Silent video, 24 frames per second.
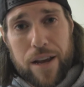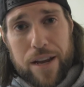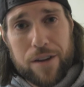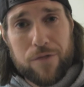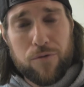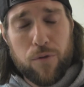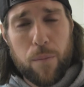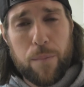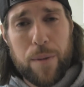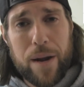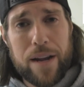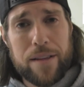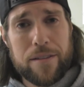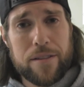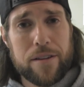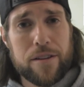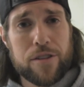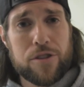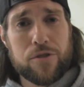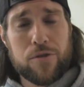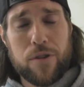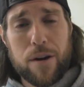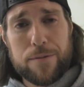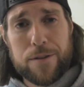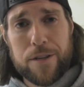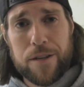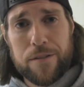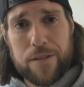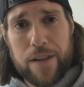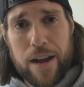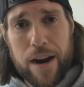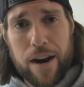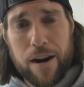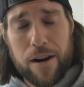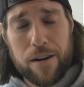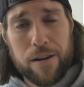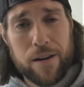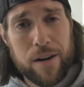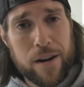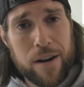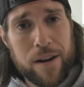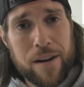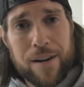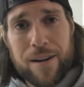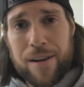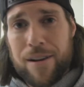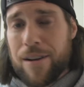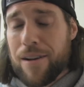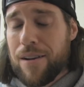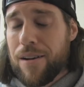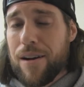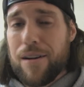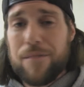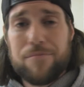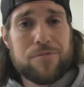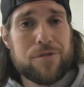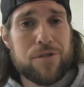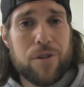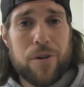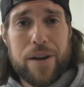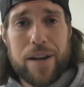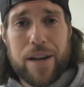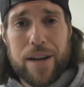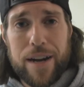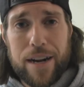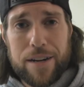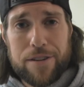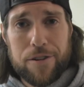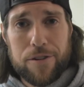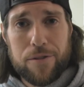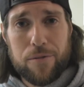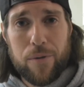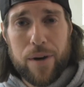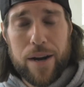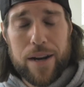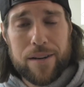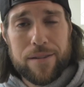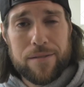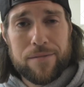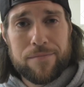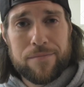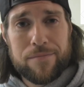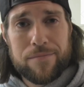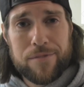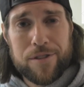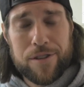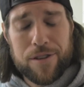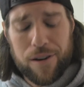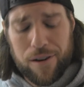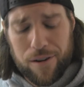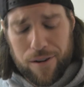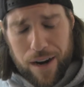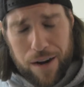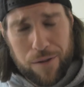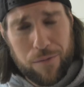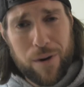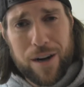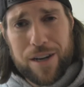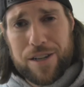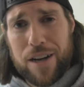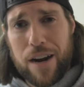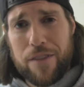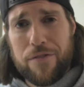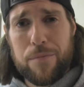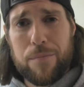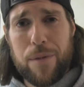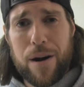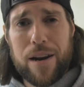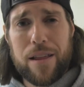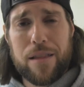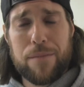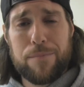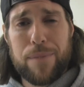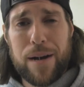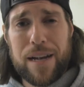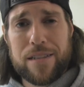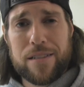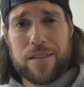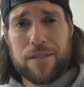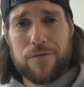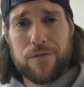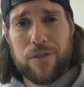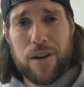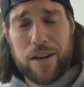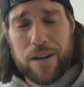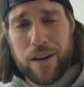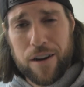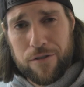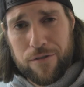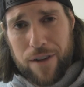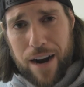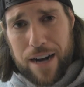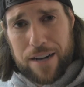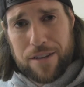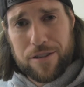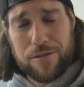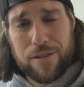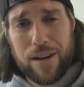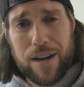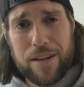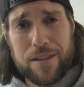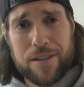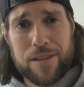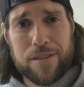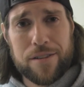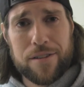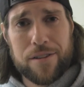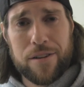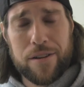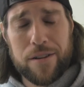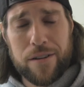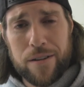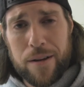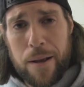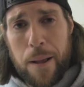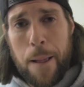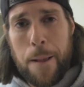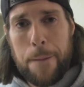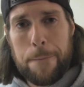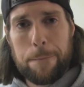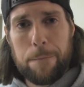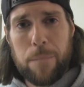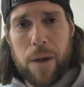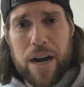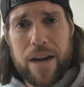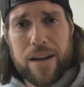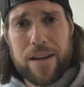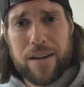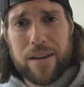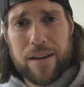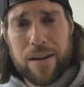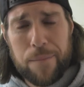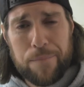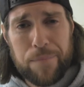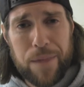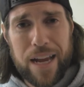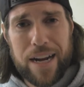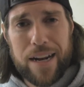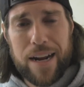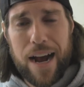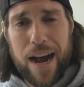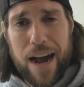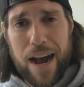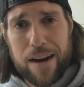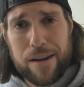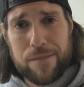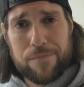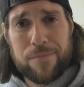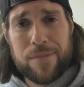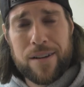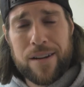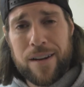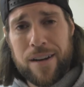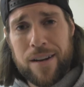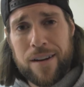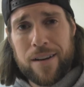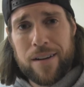link will be in the description there, so you can enter to win. So I wish everybody the best of luck. Congratulations to Mike and Adam.